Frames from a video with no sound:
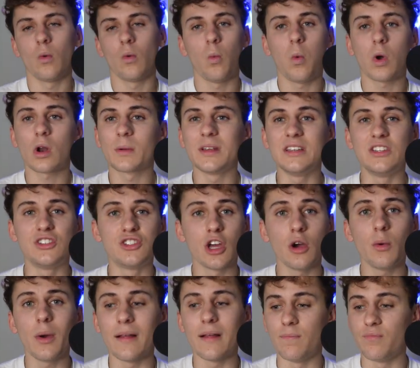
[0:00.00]
What are we
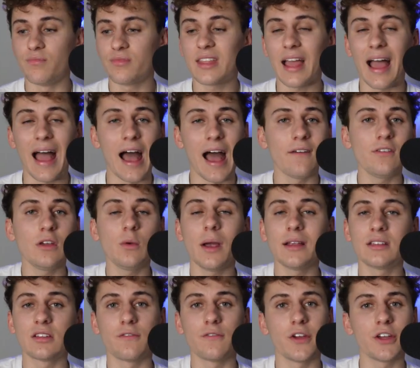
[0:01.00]
doing? The
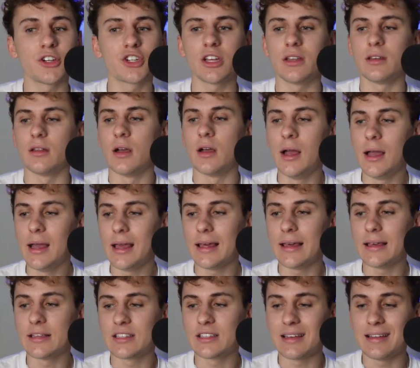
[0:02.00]
heavyweight division
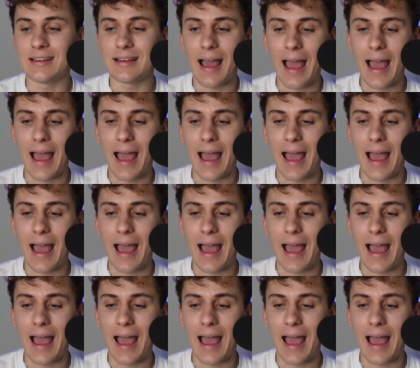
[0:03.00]
is an